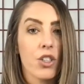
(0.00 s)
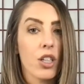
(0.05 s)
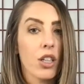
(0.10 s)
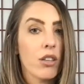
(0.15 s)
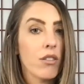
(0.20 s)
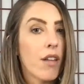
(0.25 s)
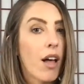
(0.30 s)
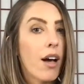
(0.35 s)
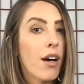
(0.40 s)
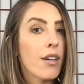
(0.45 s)
to
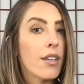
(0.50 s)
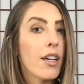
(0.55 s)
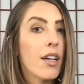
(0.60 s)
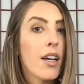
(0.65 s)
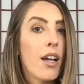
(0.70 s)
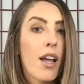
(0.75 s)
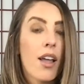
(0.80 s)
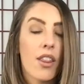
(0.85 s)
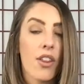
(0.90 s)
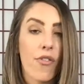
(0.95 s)
lug
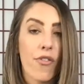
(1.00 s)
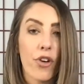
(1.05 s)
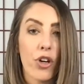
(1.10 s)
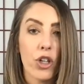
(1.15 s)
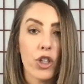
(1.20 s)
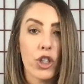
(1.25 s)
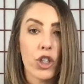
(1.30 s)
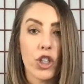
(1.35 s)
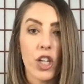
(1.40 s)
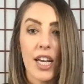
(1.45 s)
the
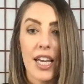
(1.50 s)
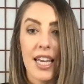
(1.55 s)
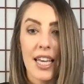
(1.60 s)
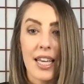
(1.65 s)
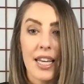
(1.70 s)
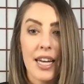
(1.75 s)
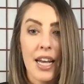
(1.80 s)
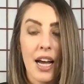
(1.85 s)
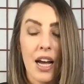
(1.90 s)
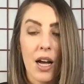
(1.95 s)
furniture in.